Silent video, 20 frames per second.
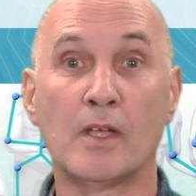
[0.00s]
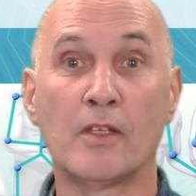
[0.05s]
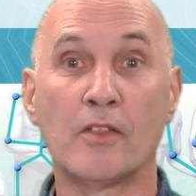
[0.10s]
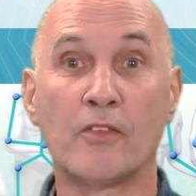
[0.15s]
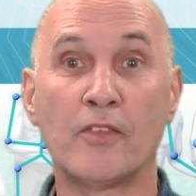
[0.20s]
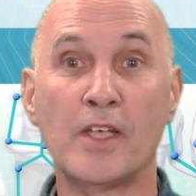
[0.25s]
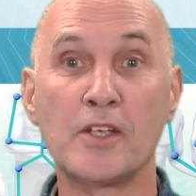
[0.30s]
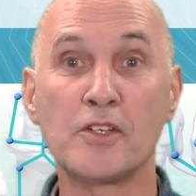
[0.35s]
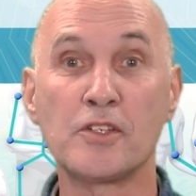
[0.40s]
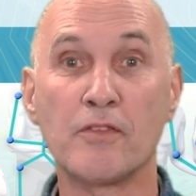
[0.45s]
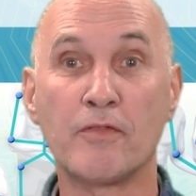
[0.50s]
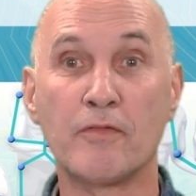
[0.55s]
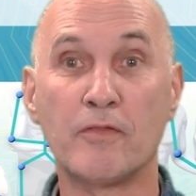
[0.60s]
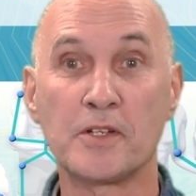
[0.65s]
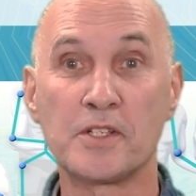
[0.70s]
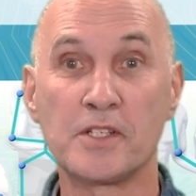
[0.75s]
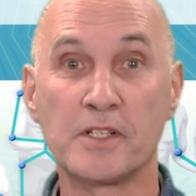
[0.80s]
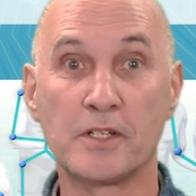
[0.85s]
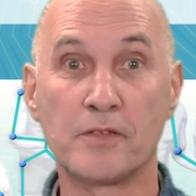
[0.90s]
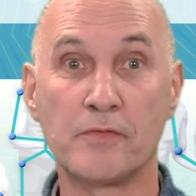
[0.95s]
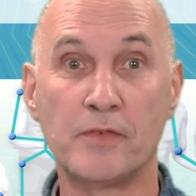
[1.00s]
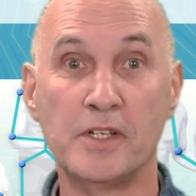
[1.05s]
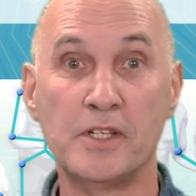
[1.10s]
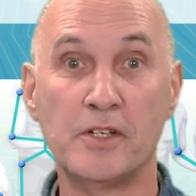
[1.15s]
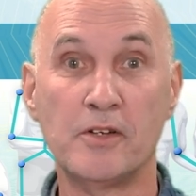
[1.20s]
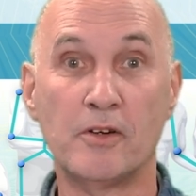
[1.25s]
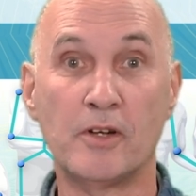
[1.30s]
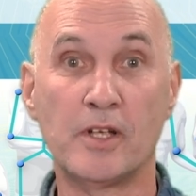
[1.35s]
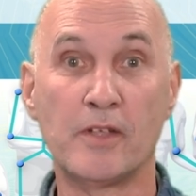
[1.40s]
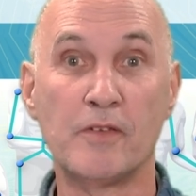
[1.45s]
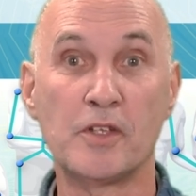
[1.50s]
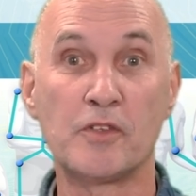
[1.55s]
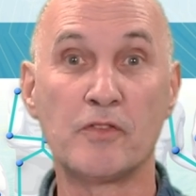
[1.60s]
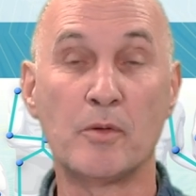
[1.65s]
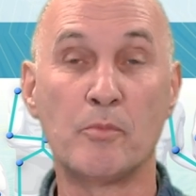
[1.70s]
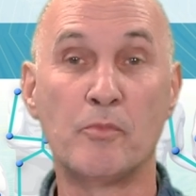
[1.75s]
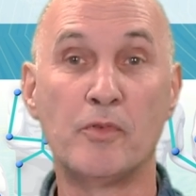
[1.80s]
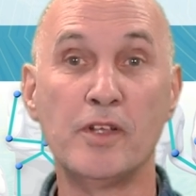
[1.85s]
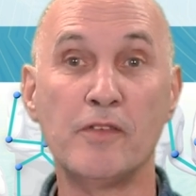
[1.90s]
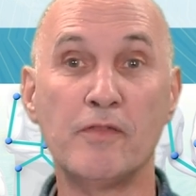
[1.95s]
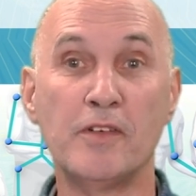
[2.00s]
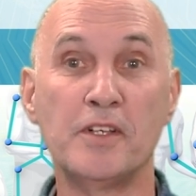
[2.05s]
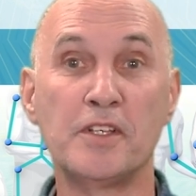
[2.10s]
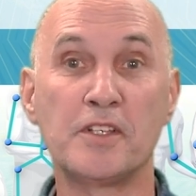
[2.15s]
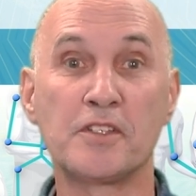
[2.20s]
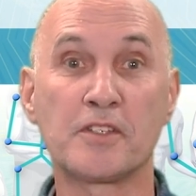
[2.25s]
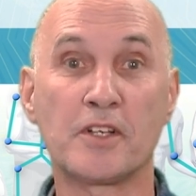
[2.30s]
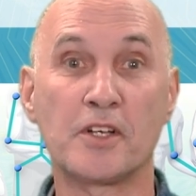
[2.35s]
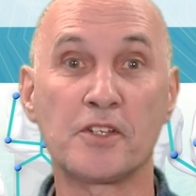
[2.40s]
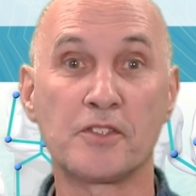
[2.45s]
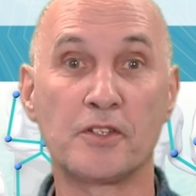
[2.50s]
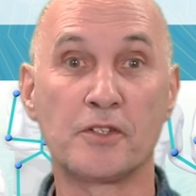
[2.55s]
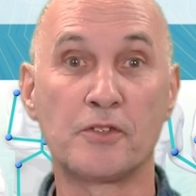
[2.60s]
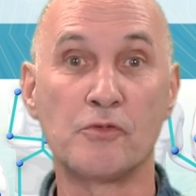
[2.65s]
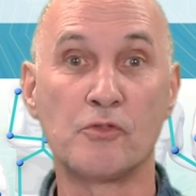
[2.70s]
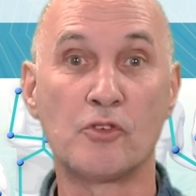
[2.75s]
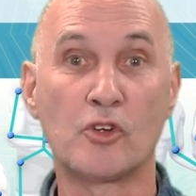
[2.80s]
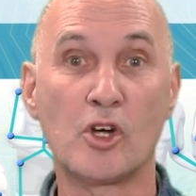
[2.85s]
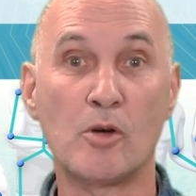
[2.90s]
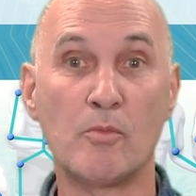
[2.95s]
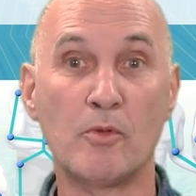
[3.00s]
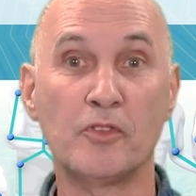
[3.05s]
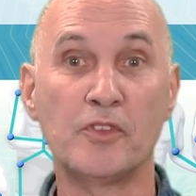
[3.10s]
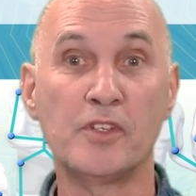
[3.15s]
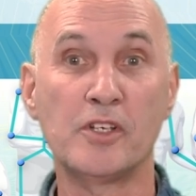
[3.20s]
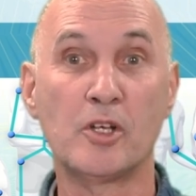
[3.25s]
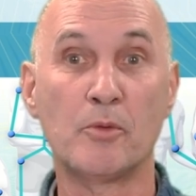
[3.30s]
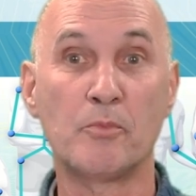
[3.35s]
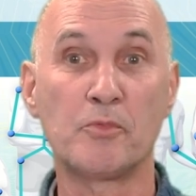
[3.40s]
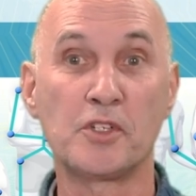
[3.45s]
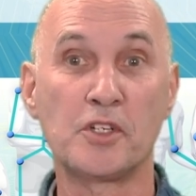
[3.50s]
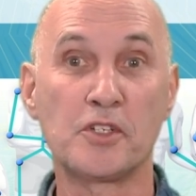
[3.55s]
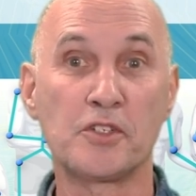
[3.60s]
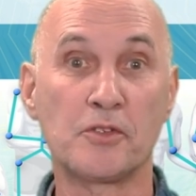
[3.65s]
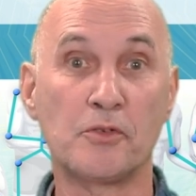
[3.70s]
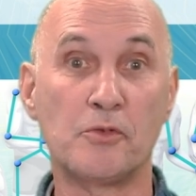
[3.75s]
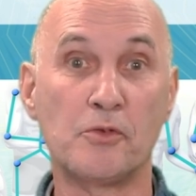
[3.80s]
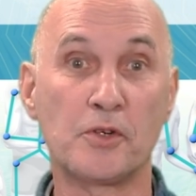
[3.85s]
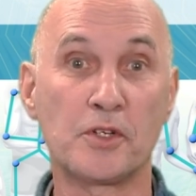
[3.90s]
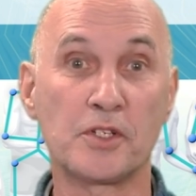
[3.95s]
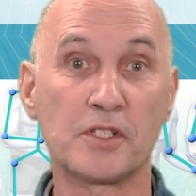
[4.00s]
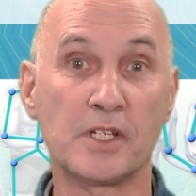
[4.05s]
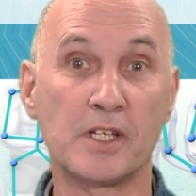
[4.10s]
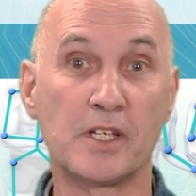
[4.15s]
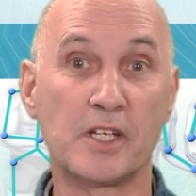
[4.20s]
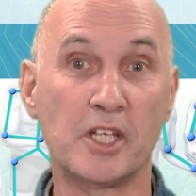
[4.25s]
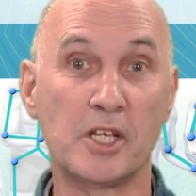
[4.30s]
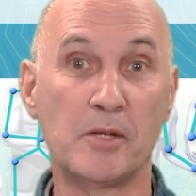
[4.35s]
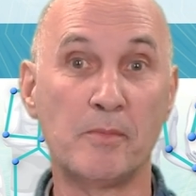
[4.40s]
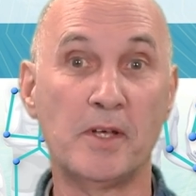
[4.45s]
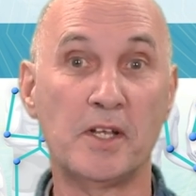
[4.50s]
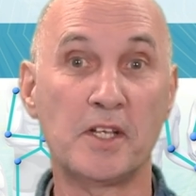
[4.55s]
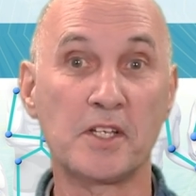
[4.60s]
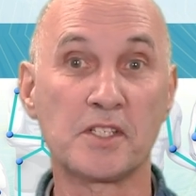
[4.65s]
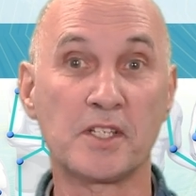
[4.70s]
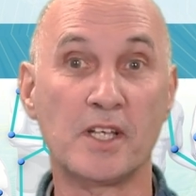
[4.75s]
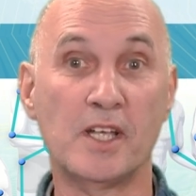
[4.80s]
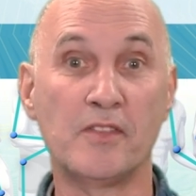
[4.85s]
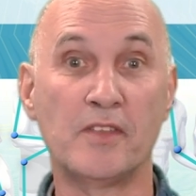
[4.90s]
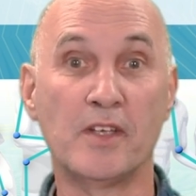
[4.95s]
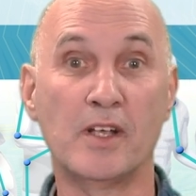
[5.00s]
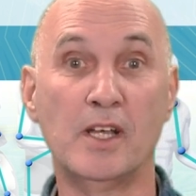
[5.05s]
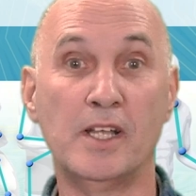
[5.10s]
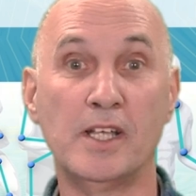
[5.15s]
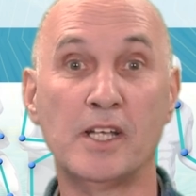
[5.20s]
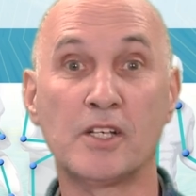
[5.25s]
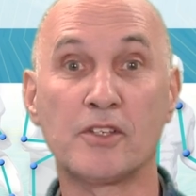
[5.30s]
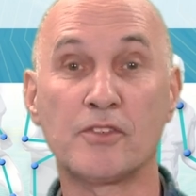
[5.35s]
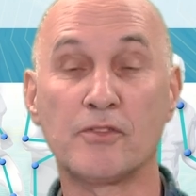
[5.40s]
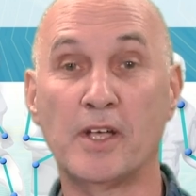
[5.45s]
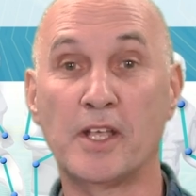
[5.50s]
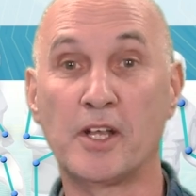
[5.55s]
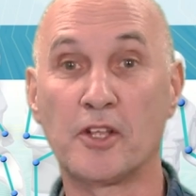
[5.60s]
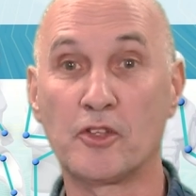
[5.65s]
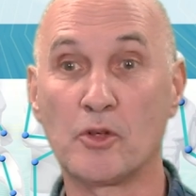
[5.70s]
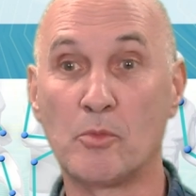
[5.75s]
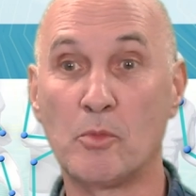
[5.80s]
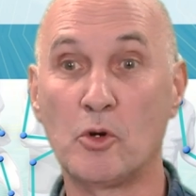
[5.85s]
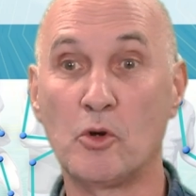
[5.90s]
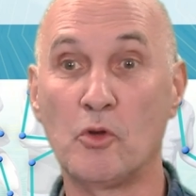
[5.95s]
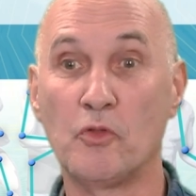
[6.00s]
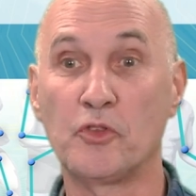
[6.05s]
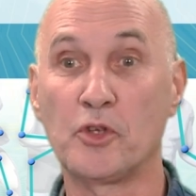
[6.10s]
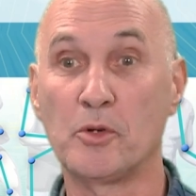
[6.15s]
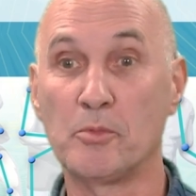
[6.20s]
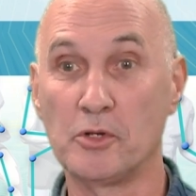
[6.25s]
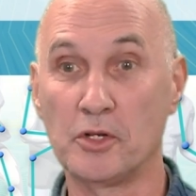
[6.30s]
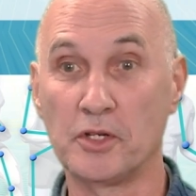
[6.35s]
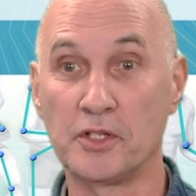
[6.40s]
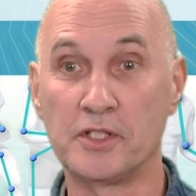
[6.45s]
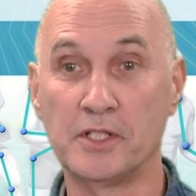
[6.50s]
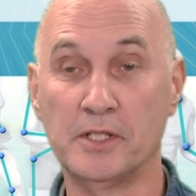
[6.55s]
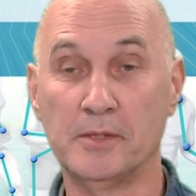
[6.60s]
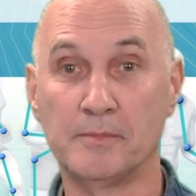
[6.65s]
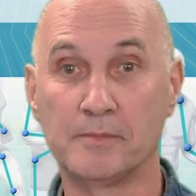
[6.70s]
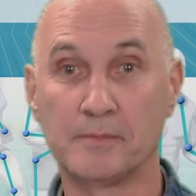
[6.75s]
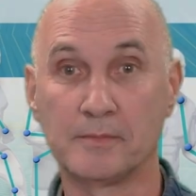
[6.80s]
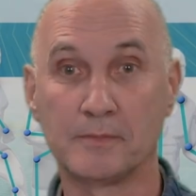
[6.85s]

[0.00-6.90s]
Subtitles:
Thank you for watching this video in which we briefly discussed the two common decomposition orders in kinematics and their link to anatomical terminology.